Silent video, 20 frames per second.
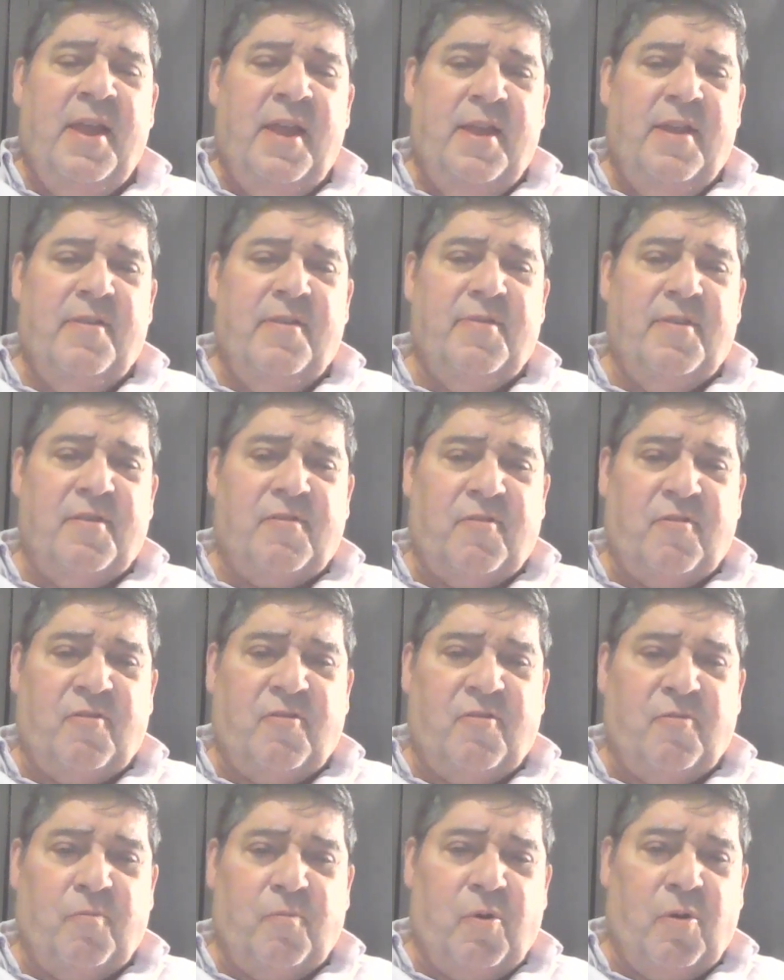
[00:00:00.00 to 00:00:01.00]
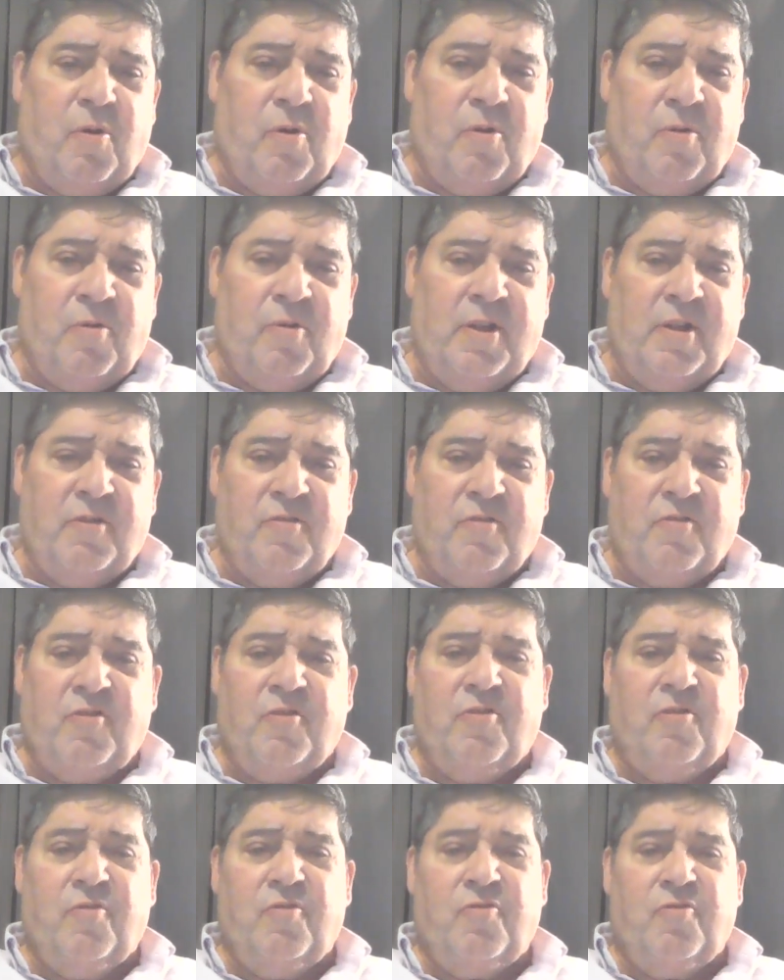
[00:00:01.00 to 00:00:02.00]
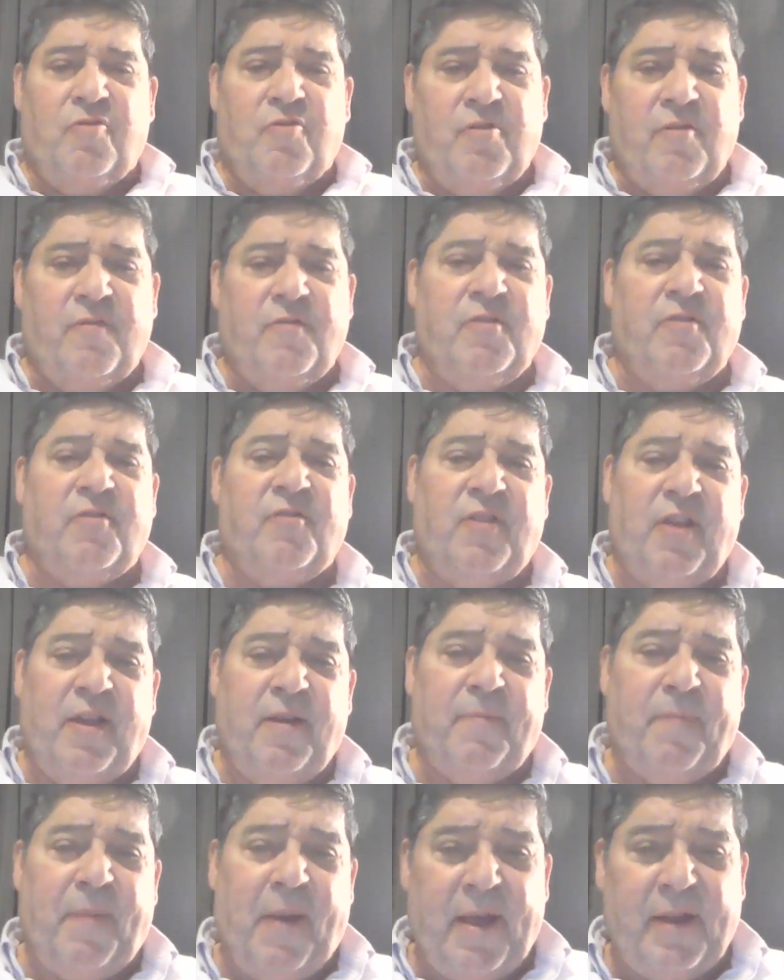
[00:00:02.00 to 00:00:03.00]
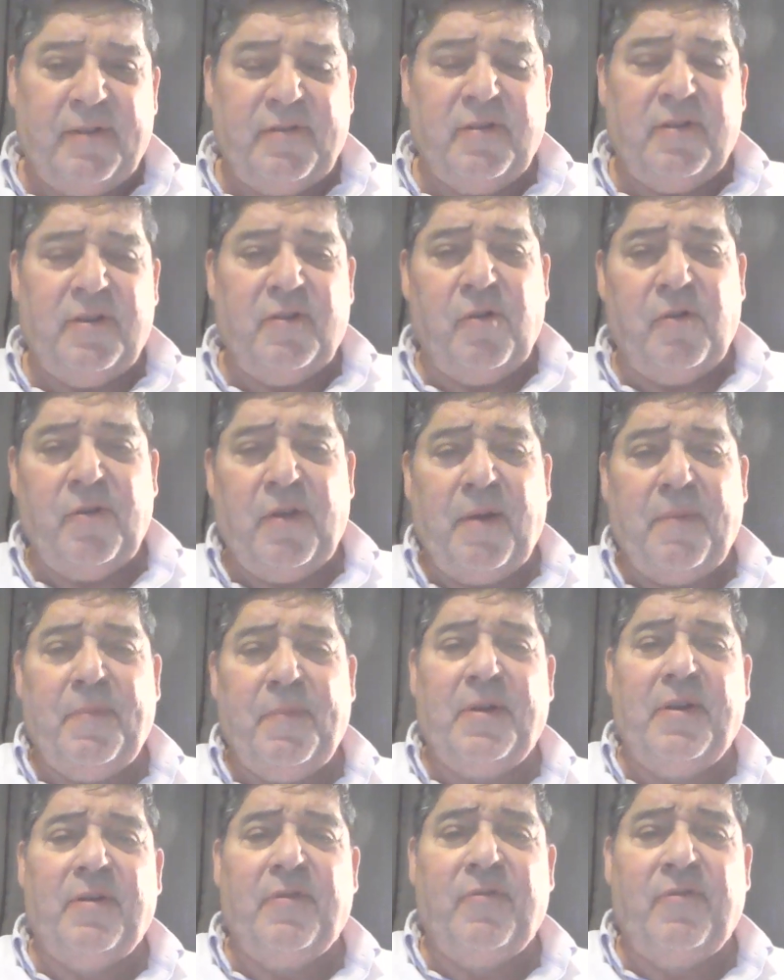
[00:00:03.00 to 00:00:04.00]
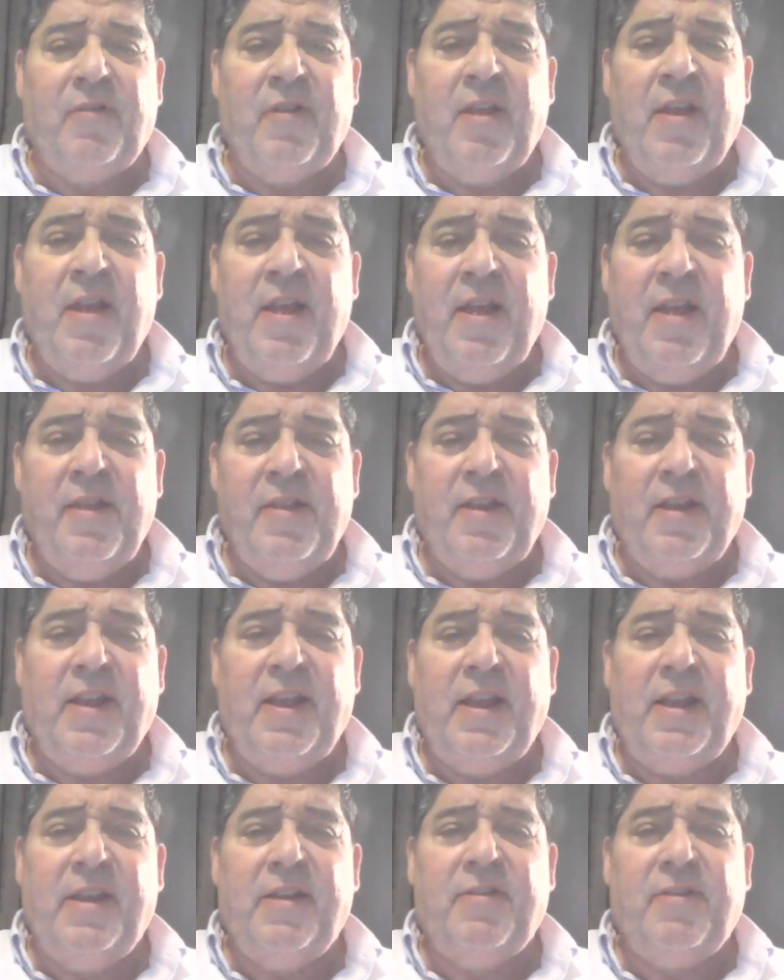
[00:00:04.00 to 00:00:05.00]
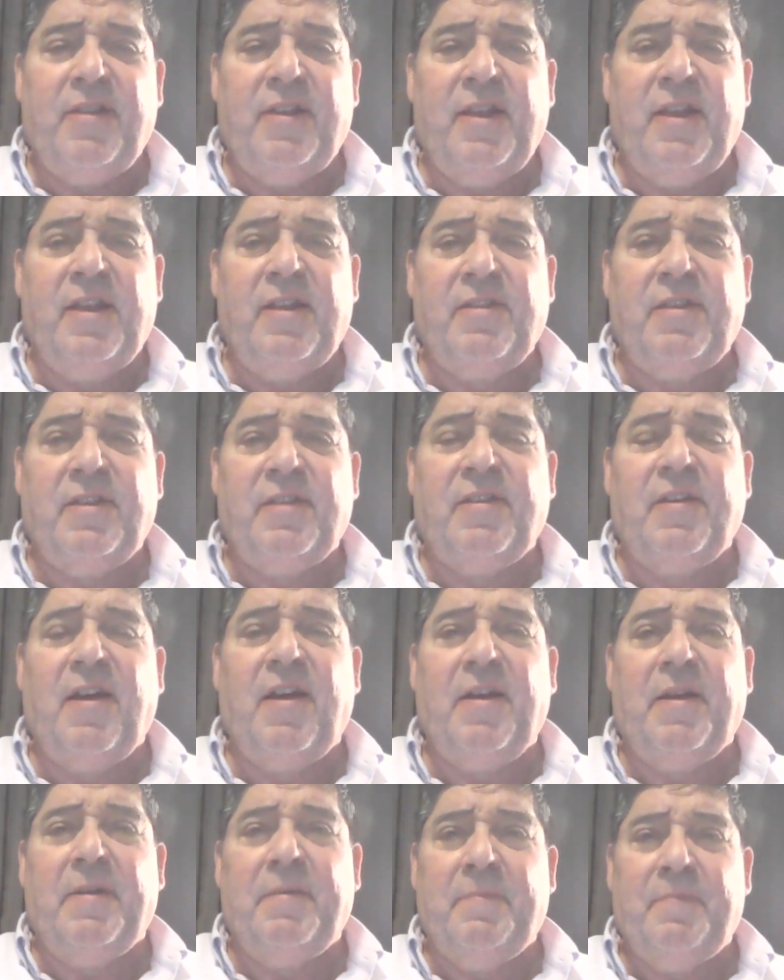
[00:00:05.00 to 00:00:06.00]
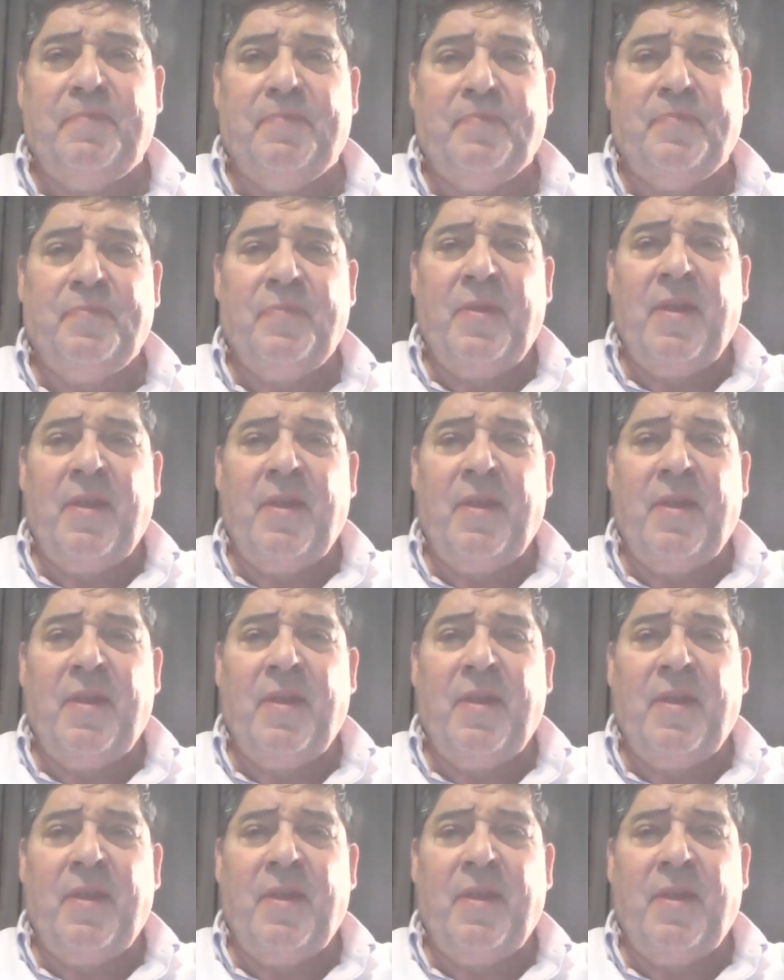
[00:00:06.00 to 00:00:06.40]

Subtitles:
And this is where the institution of the Stamp Act and all that, because the king at the time